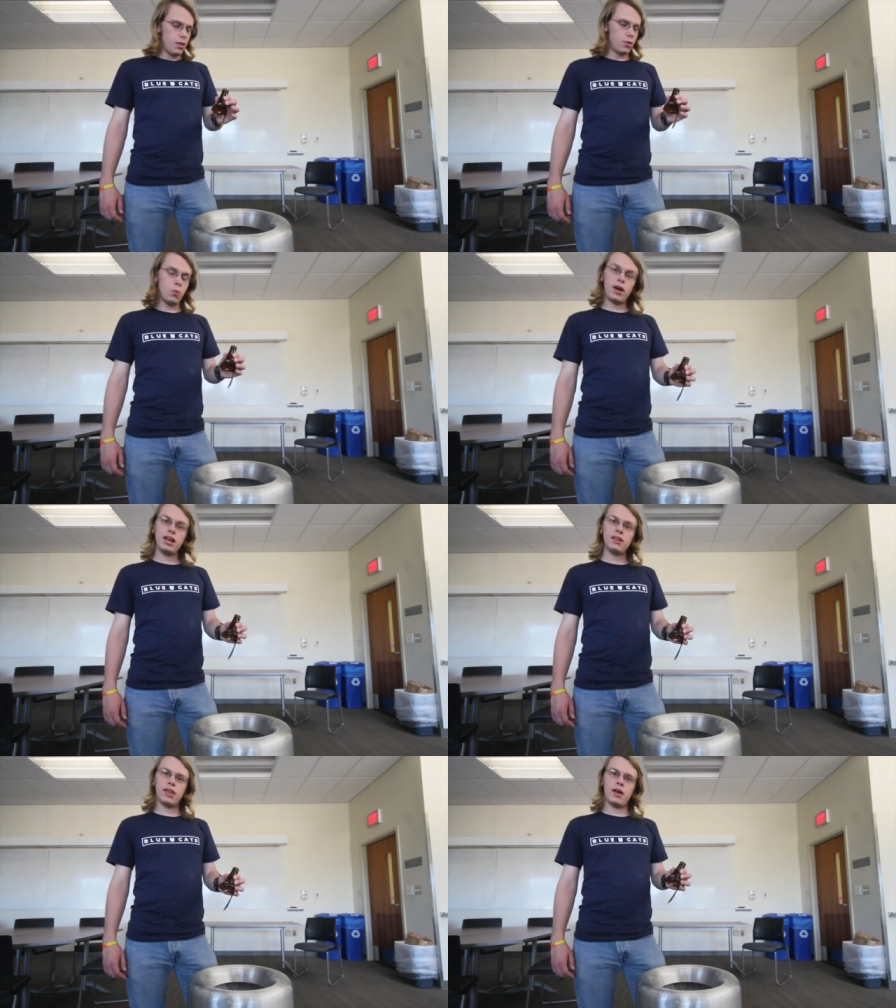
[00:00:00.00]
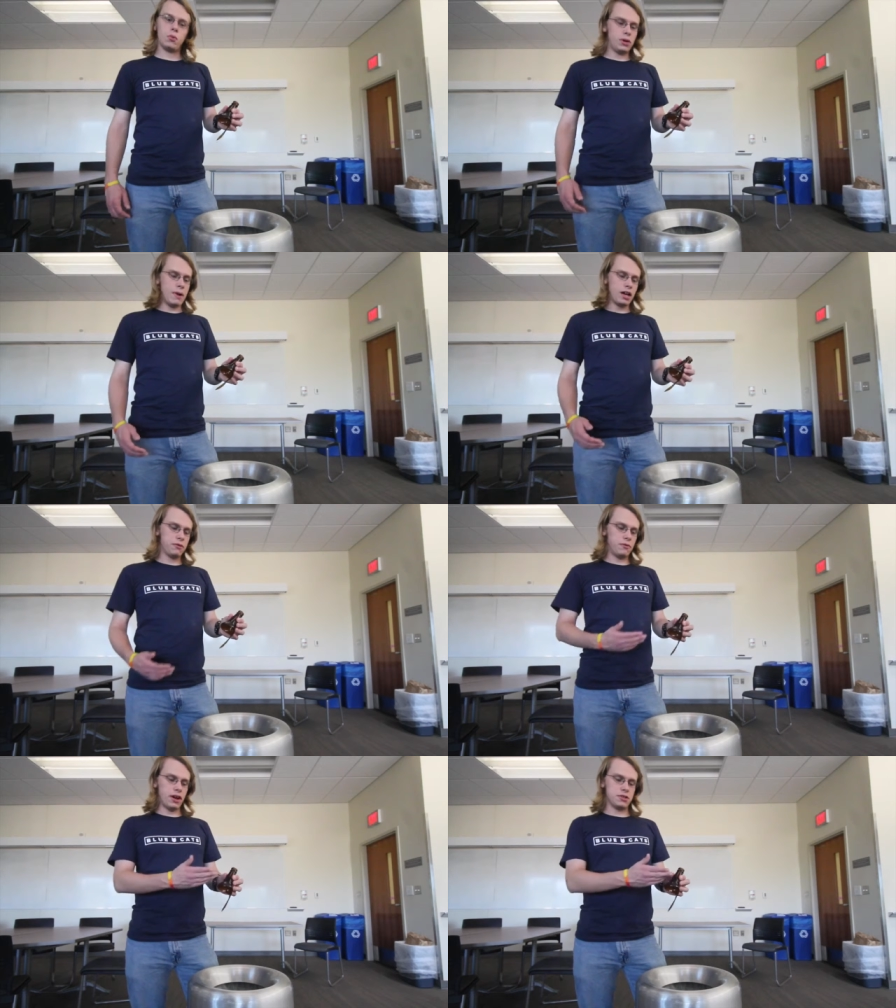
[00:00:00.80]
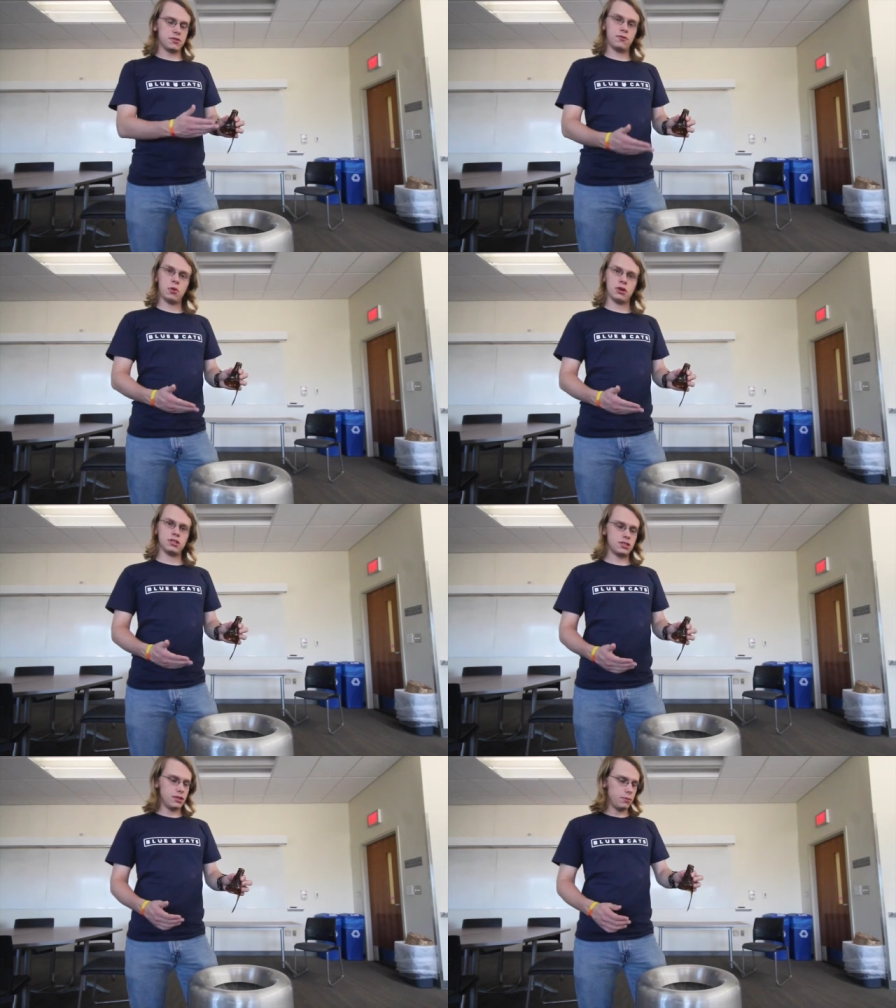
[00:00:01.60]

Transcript: The way that we magnify this force